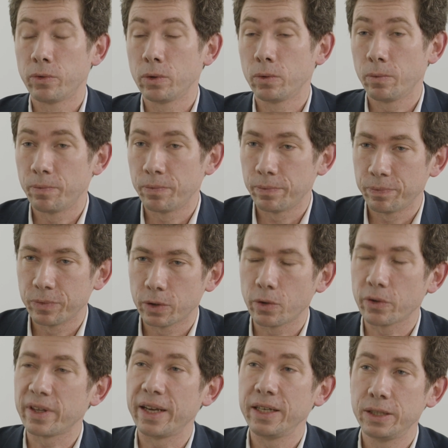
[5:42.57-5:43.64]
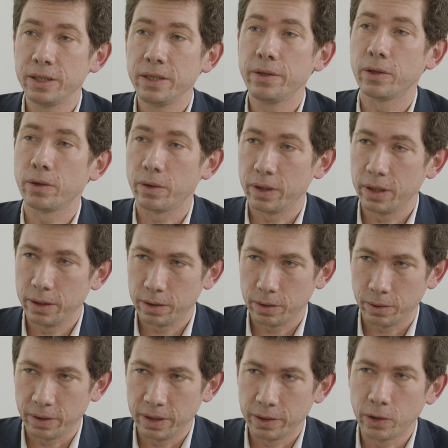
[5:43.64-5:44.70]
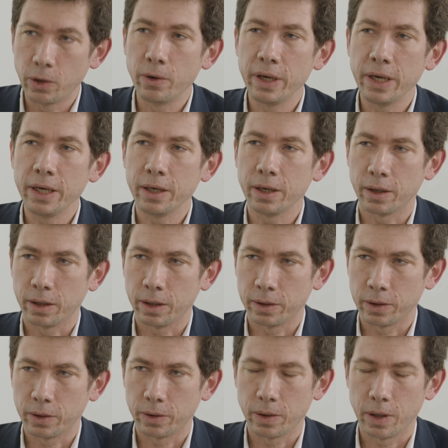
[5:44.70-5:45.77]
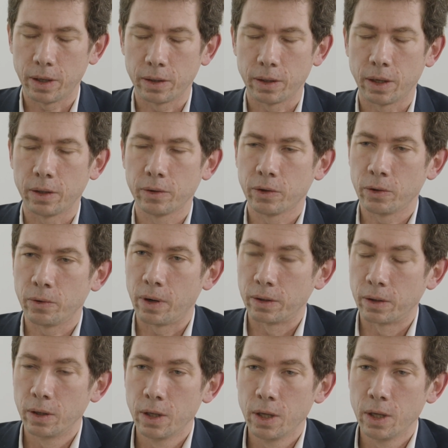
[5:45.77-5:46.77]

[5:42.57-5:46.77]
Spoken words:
the society is going, and so on.